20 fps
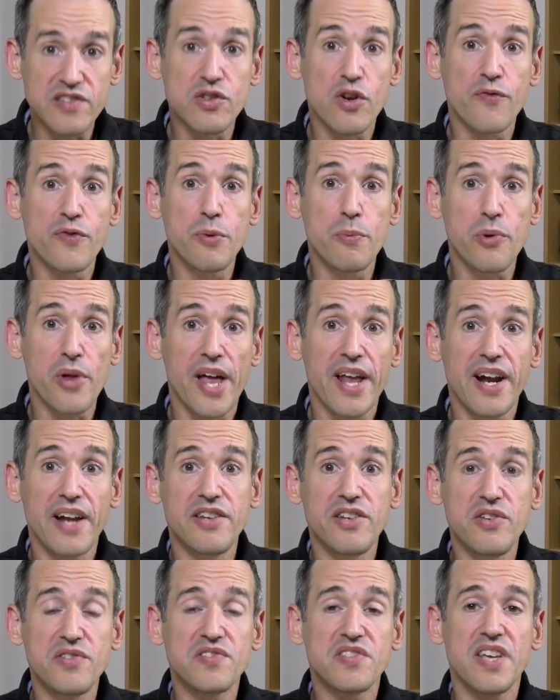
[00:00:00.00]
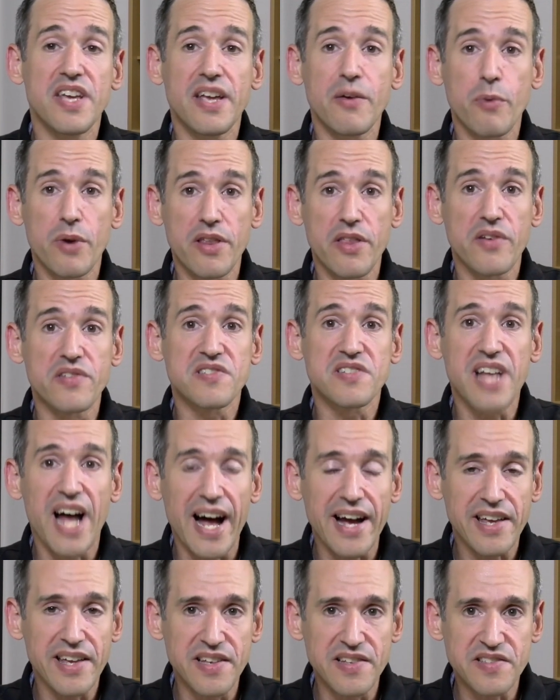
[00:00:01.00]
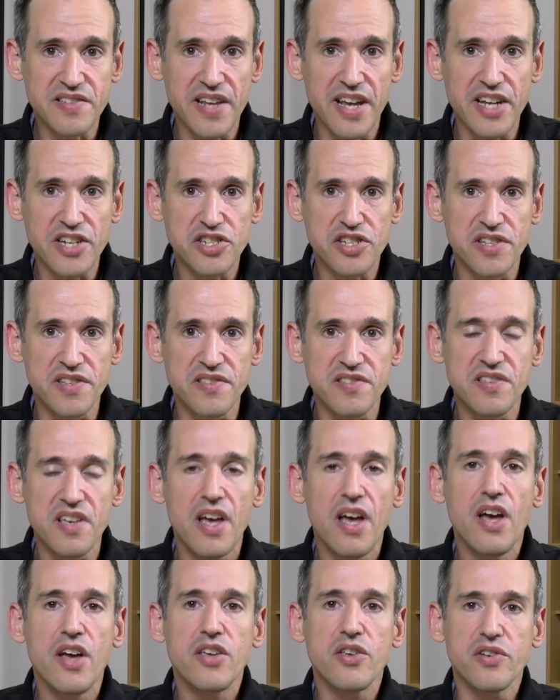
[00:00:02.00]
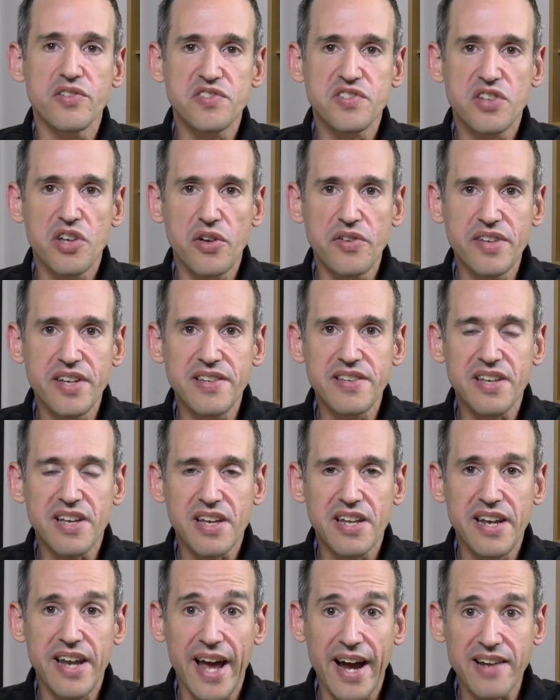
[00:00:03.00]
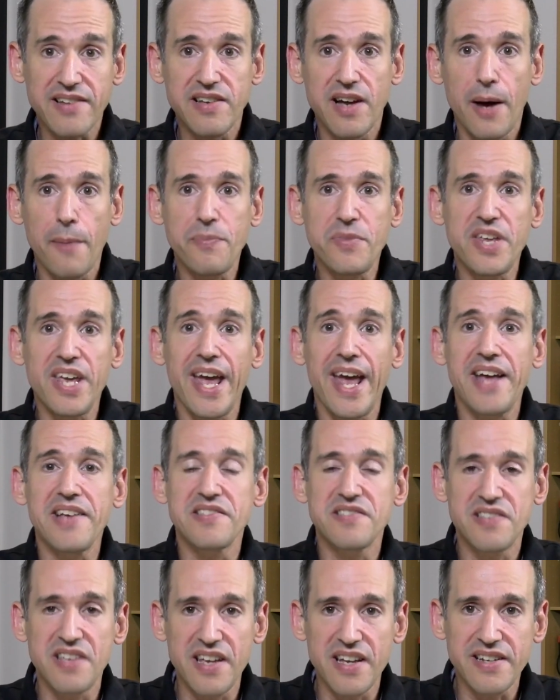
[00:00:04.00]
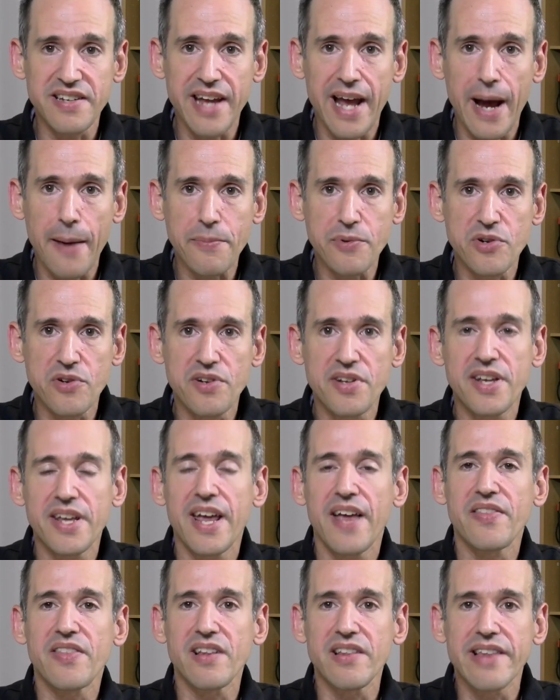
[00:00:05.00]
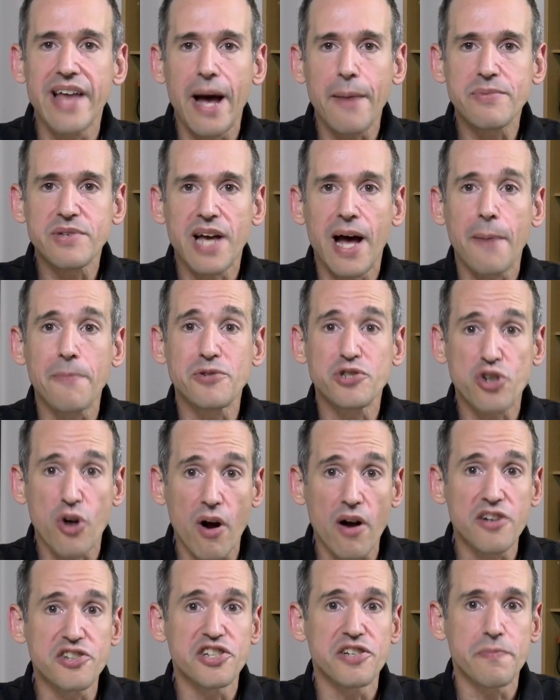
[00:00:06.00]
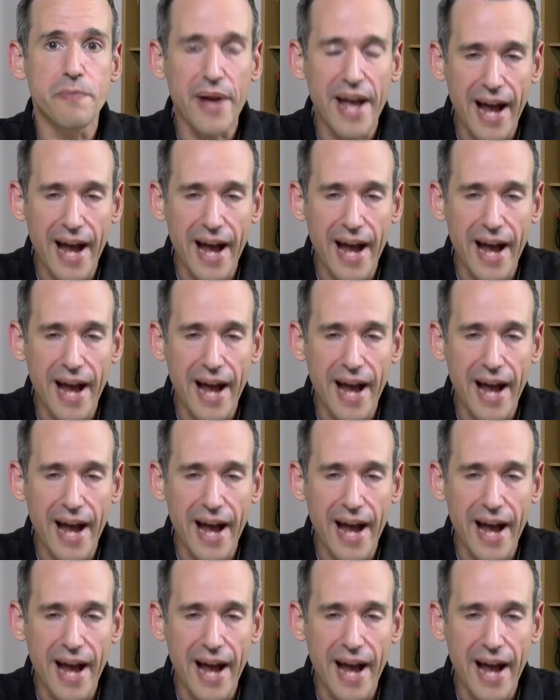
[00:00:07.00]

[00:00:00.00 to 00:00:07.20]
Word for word: So if you plan on using one of those docking stations, you'll still need to connect up the AC adapter to get the laptop charged and